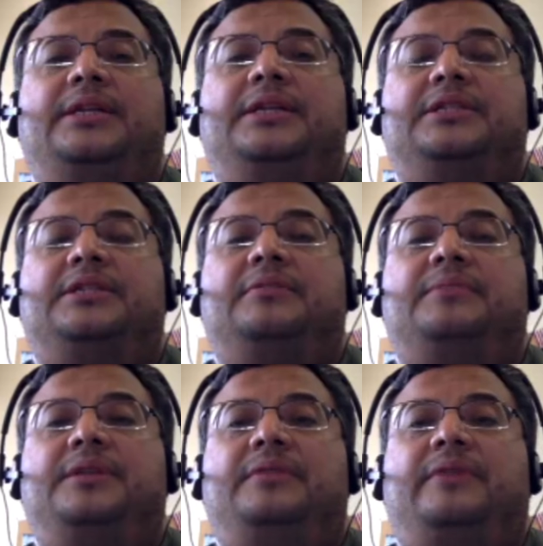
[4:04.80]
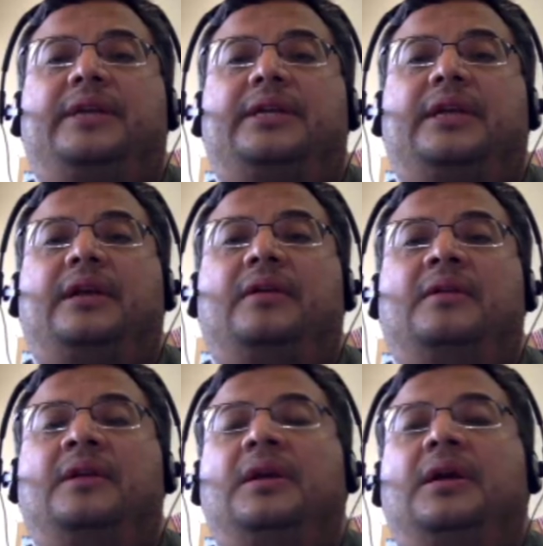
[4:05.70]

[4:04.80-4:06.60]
it is a complete rectangle,